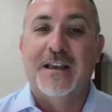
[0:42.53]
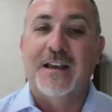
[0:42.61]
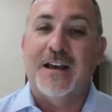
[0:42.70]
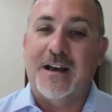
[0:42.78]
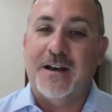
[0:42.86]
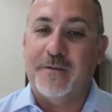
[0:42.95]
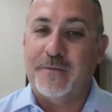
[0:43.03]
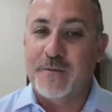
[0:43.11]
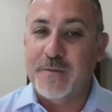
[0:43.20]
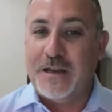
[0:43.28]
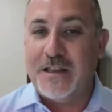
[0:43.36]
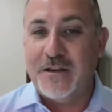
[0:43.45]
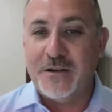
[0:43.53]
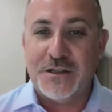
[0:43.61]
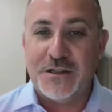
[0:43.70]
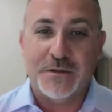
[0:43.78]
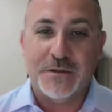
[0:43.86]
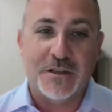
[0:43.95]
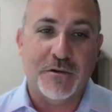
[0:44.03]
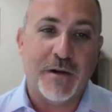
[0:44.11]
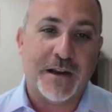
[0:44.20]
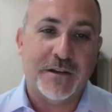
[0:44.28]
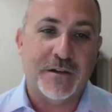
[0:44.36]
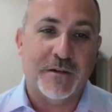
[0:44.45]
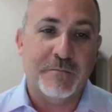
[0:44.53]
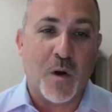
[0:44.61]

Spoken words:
for many years, she was the director of